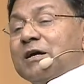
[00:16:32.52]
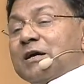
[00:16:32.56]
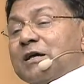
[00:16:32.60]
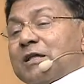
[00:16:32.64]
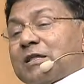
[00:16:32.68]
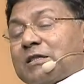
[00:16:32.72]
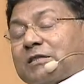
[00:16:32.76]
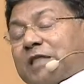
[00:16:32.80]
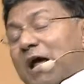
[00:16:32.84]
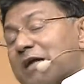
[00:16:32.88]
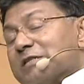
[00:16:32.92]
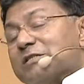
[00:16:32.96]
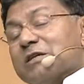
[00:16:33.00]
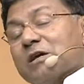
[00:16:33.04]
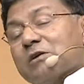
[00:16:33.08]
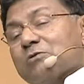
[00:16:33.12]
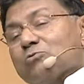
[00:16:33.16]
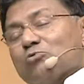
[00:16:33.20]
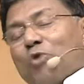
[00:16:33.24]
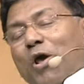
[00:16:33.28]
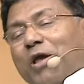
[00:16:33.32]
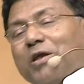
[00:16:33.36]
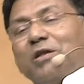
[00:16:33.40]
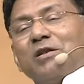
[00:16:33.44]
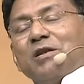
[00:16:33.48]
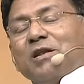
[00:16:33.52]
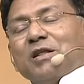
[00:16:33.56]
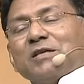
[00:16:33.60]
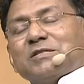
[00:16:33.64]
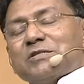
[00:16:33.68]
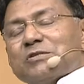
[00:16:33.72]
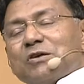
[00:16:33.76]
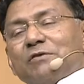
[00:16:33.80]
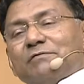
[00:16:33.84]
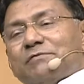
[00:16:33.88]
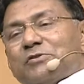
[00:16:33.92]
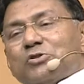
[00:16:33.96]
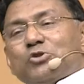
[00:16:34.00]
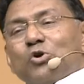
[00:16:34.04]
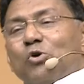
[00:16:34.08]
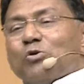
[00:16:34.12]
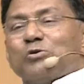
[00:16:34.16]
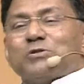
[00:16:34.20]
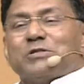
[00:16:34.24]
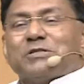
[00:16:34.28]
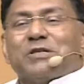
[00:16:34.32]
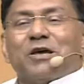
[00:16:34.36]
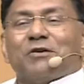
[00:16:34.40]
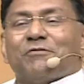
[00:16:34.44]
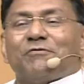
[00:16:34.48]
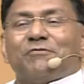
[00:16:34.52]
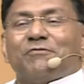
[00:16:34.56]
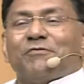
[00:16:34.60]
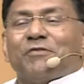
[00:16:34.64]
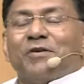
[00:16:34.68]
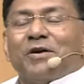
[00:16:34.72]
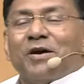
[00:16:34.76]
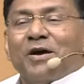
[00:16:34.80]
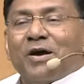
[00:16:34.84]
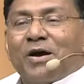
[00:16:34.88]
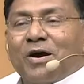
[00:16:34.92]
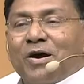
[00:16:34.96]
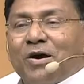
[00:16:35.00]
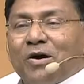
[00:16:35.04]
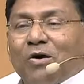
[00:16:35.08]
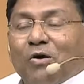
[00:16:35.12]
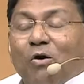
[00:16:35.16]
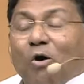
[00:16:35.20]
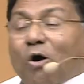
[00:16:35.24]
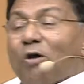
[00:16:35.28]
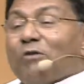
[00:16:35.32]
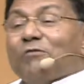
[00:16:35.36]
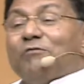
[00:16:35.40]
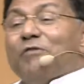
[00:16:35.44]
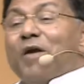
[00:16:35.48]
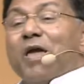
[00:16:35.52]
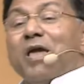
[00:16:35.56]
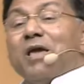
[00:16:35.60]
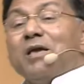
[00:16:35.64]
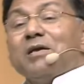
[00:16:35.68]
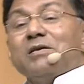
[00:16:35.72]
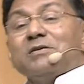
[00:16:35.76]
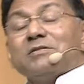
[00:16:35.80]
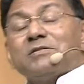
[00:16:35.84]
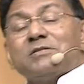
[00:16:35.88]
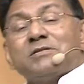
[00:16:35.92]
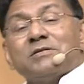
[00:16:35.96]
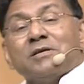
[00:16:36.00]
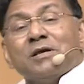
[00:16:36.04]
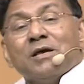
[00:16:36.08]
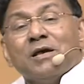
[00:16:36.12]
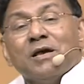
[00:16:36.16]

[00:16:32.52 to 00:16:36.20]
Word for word: That's the greatness of Joseph, always